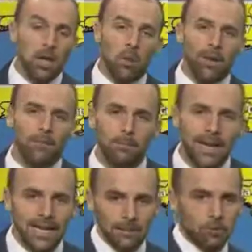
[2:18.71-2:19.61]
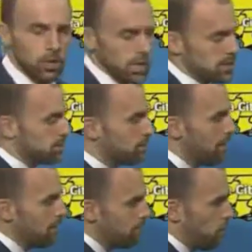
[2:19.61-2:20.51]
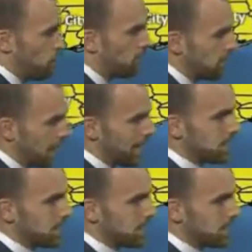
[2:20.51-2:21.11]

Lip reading: We have a medium chance of rainfall today.